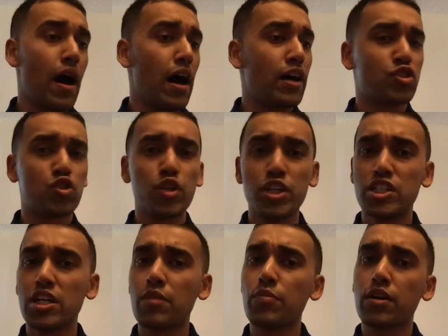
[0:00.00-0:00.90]

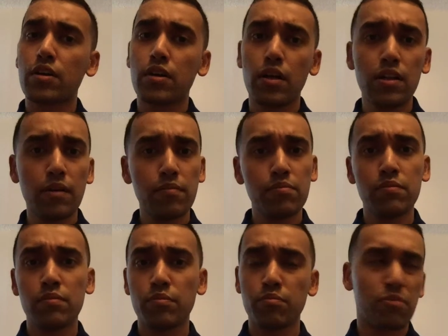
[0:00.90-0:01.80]
CJ McCollum
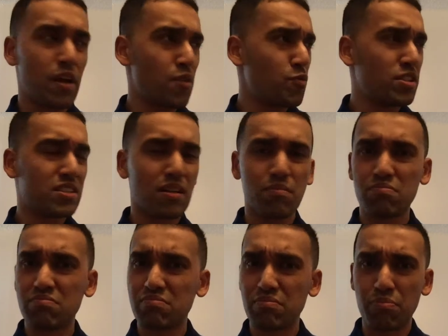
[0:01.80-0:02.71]
played with
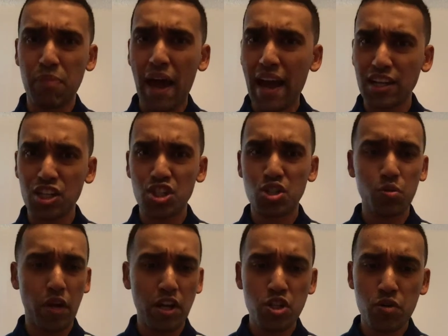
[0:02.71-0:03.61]
some back issue,
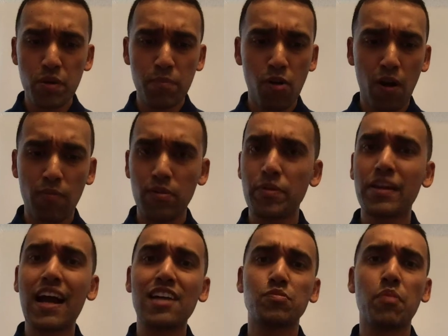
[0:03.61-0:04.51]
injury problem, you
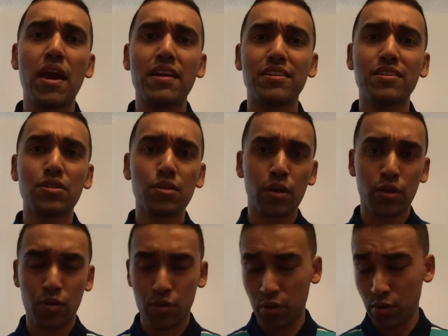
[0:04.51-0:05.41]
guys made it.
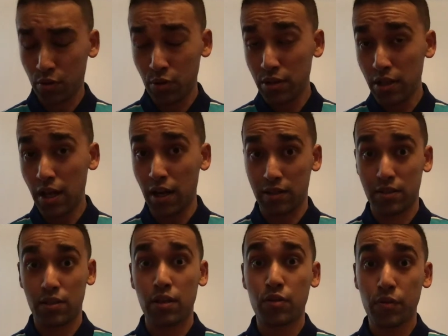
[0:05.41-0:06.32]
Good luck.
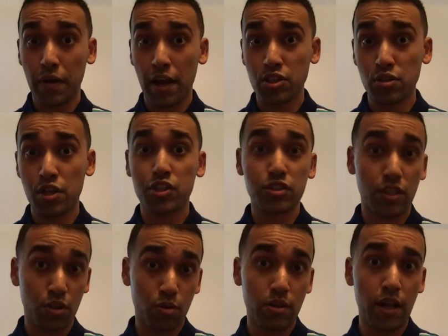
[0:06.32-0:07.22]
Congratulations
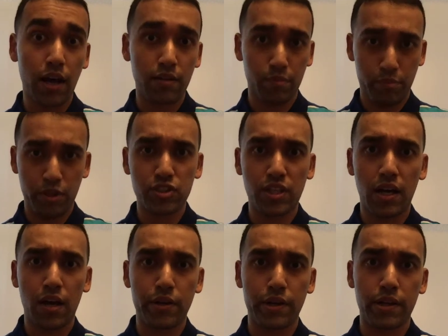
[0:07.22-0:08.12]
and good luck. Big Z
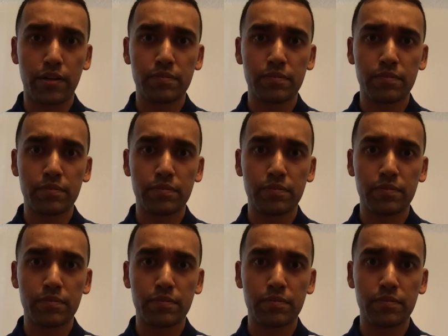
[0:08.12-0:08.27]
out of here.